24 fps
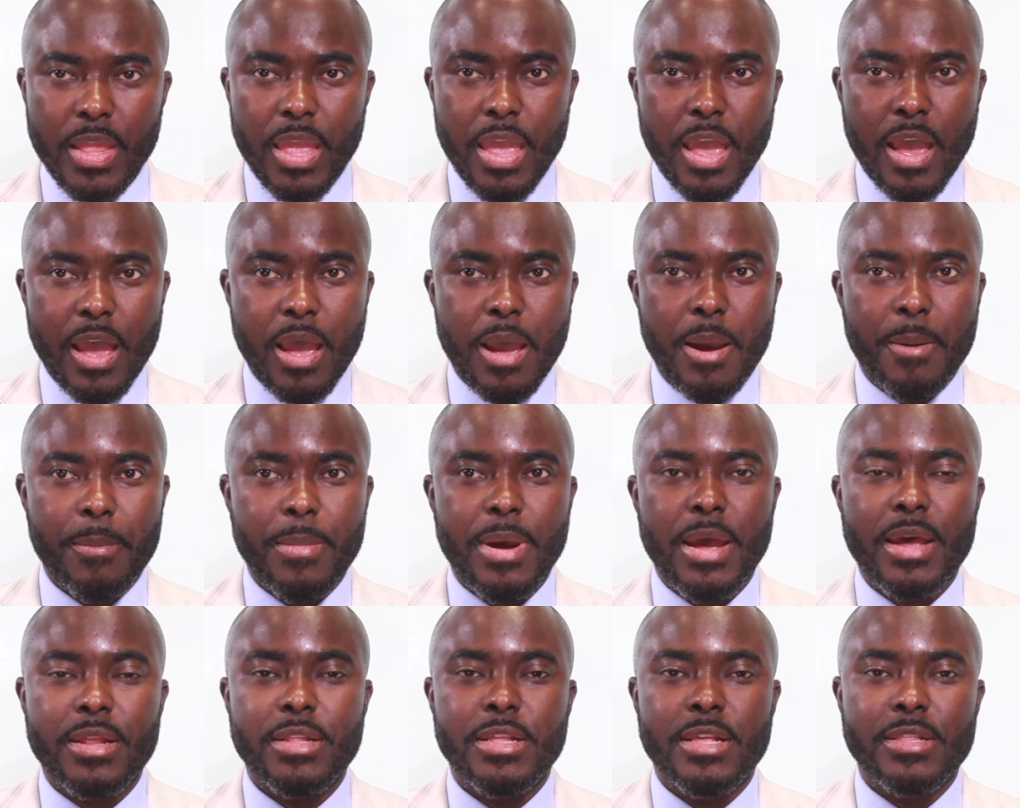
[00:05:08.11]

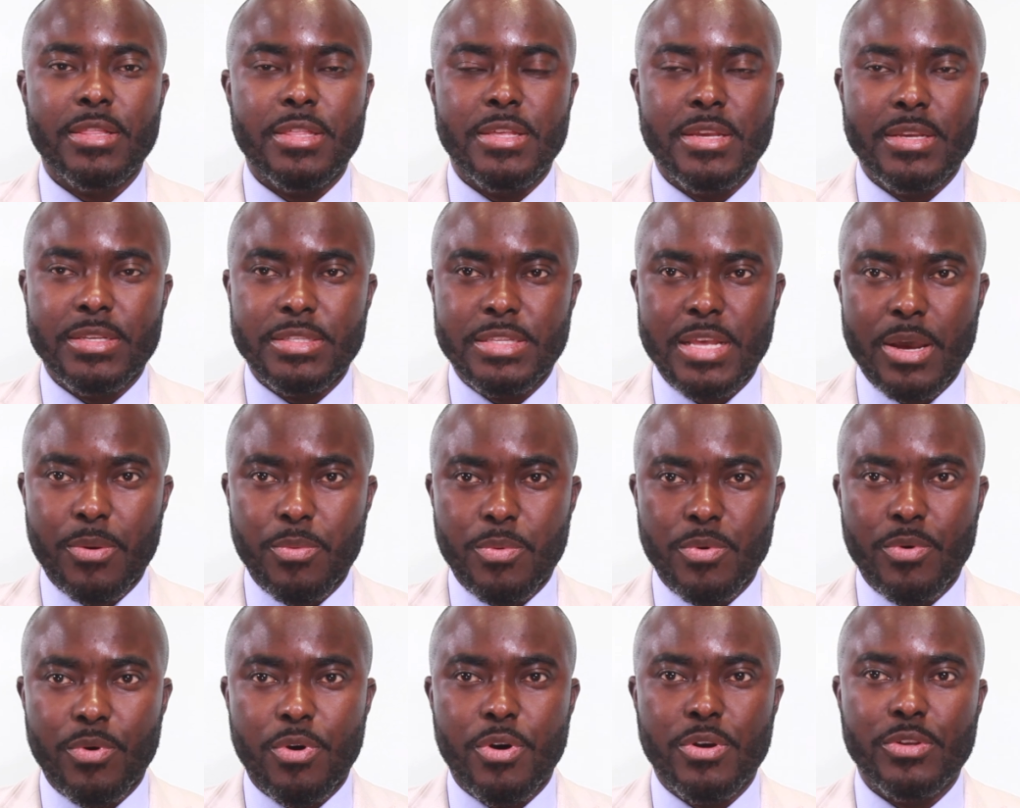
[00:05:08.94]
Other things that
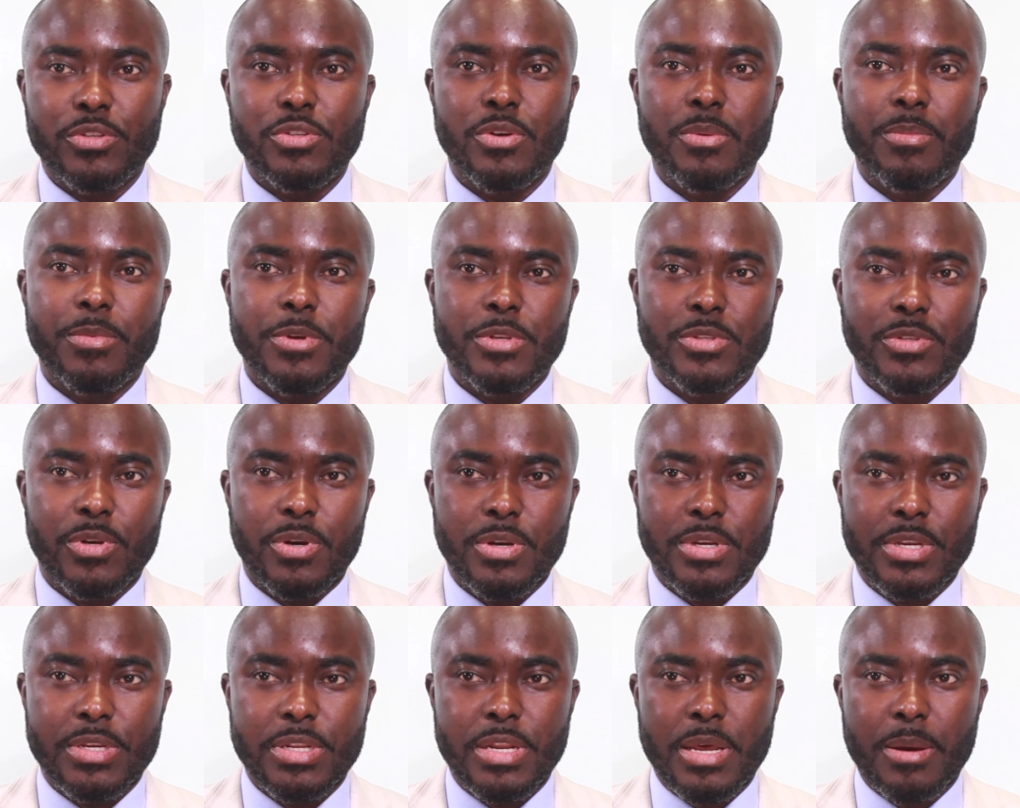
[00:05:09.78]
we'll also be
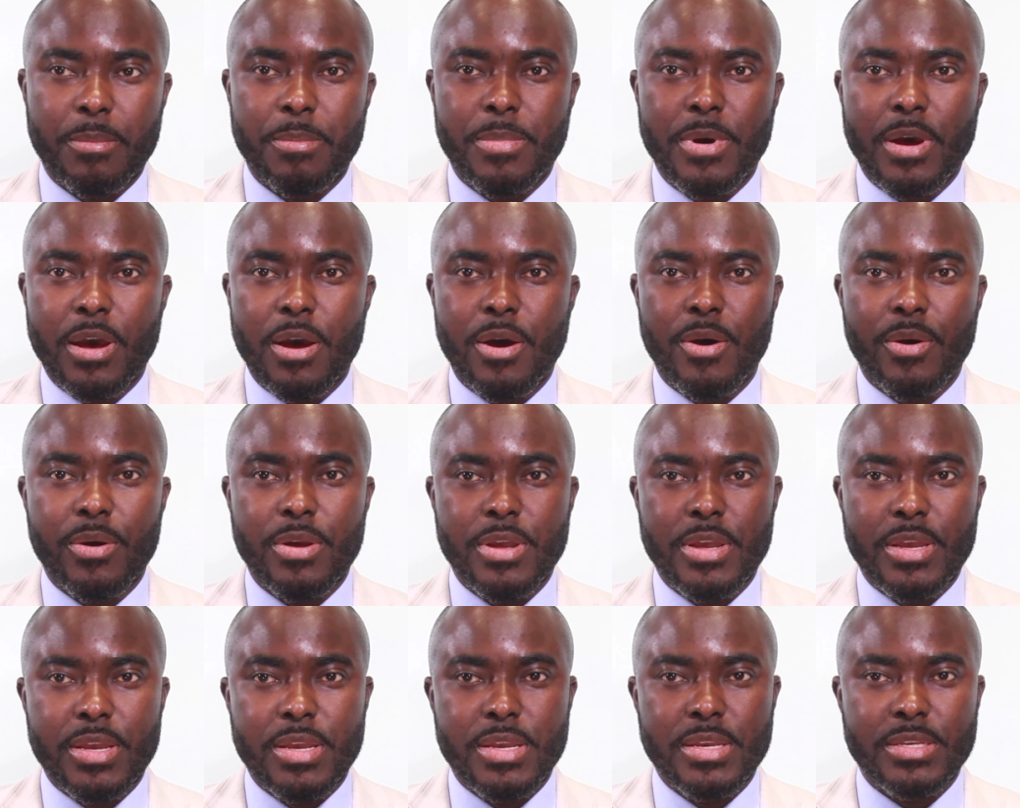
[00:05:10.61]
talking
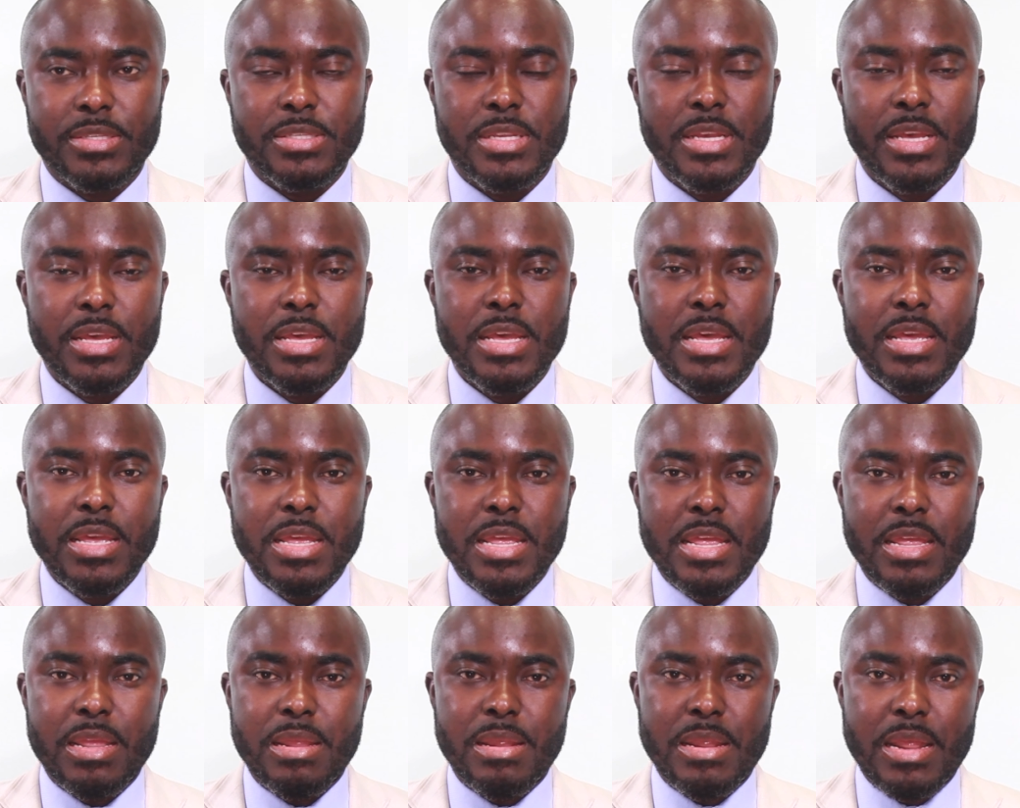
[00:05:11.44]
about is
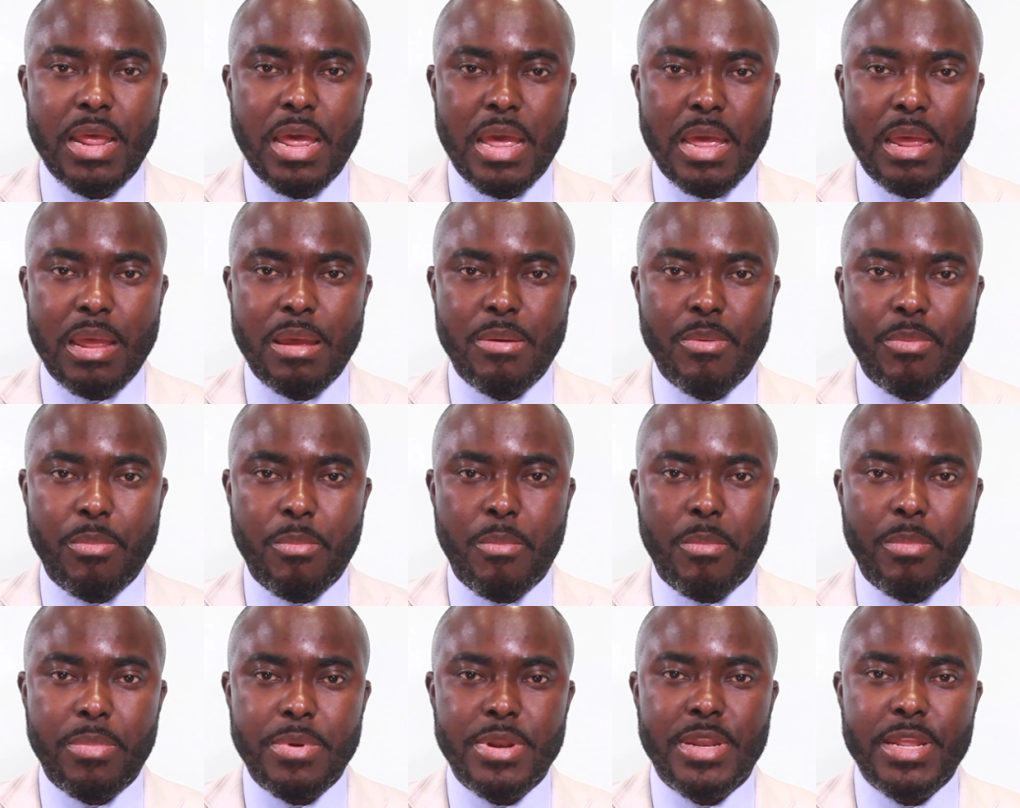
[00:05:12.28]

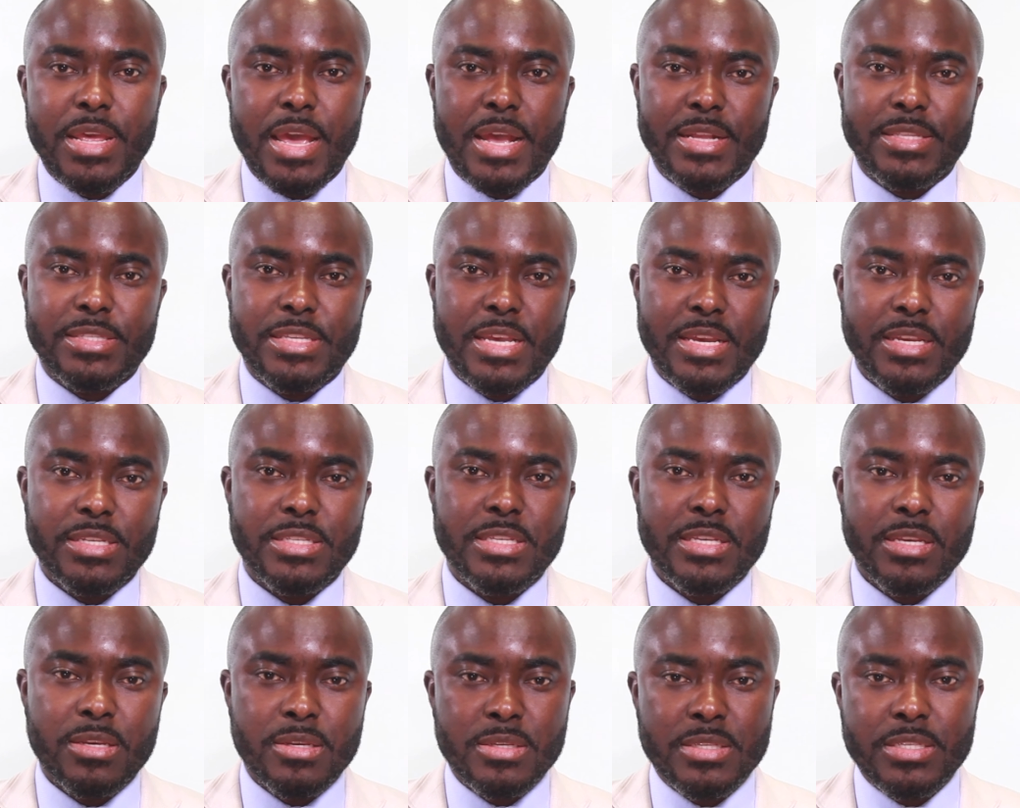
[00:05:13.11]
the
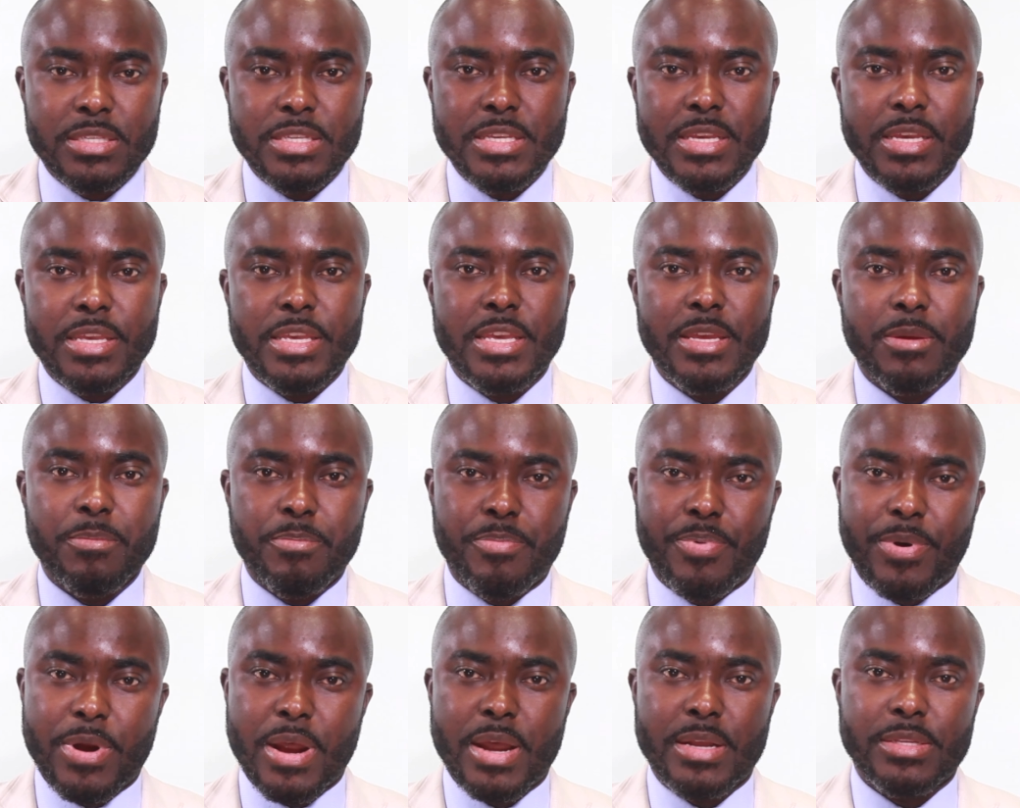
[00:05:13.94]
attention-seeking
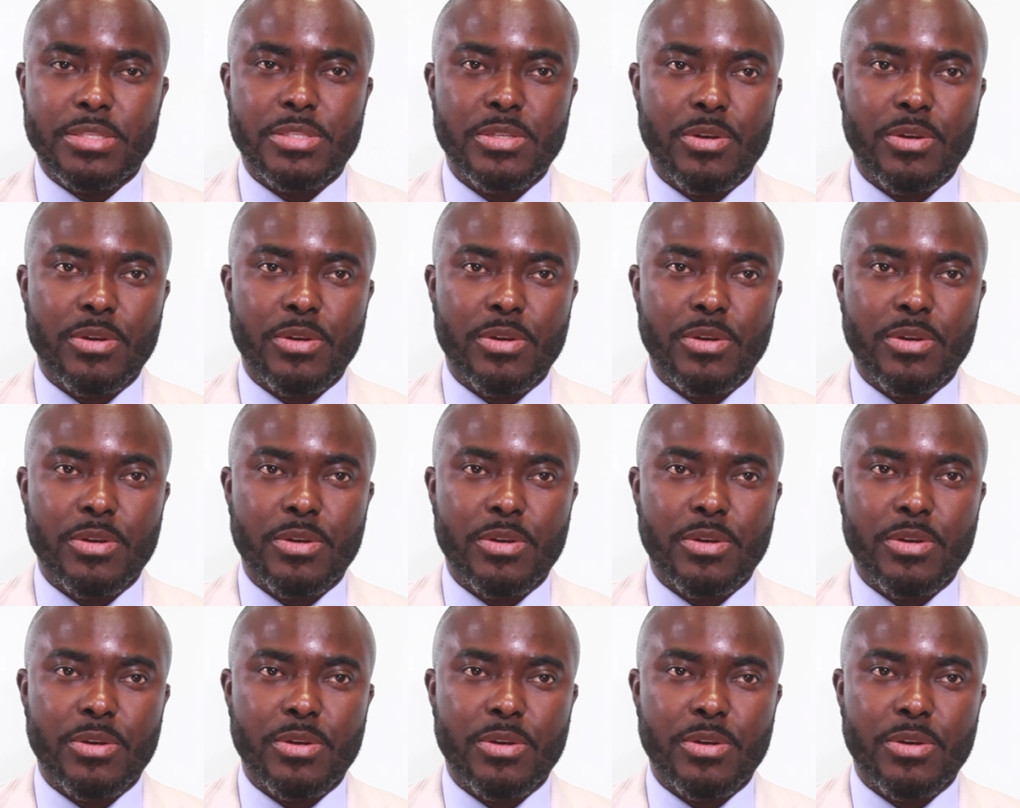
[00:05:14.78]
part